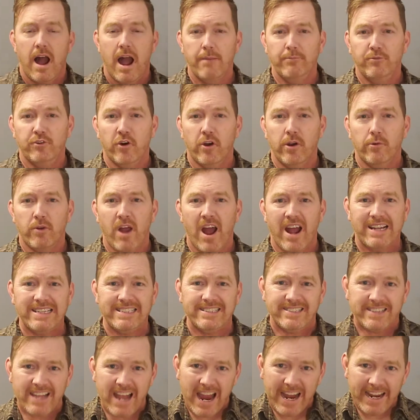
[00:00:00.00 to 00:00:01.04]
I'm Joey
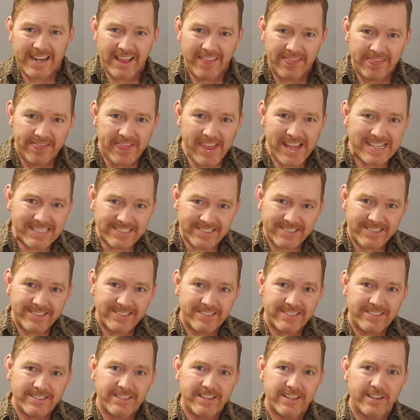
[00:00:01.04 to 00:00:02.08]
Rockenstein, and
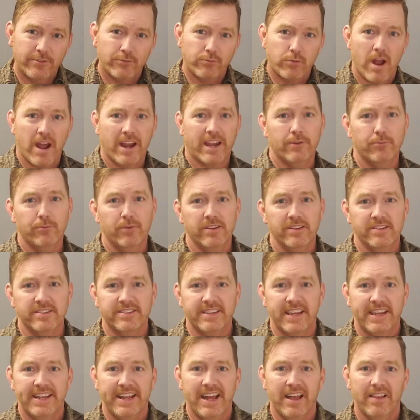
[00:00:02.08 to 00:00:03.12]
this is Rockin' Real
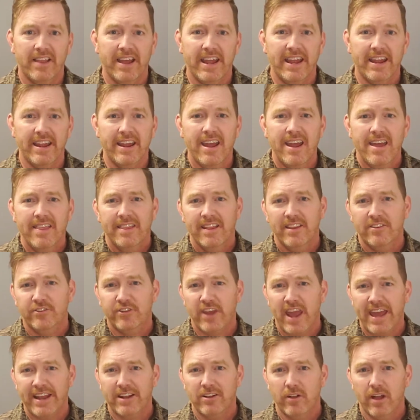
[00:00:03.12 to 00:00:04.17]
Estate LA, the
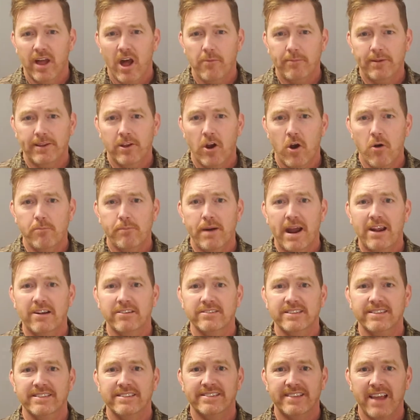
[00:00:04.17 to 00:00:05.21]
channel helping home
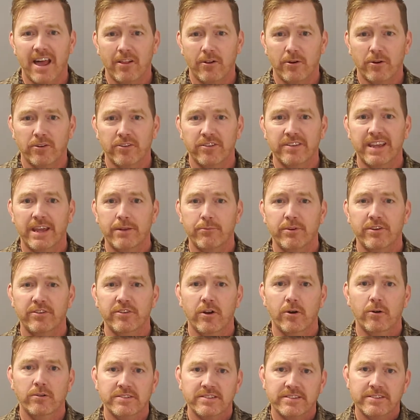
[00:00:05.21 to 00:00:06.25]
buyers and sellers get
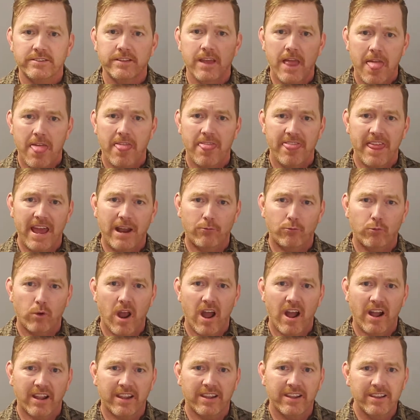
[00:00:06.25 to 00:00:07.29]
results that
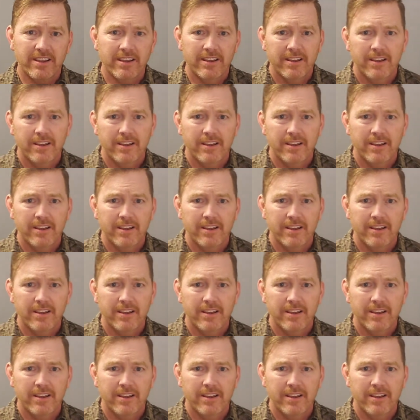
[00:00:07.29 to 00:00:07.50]
rock.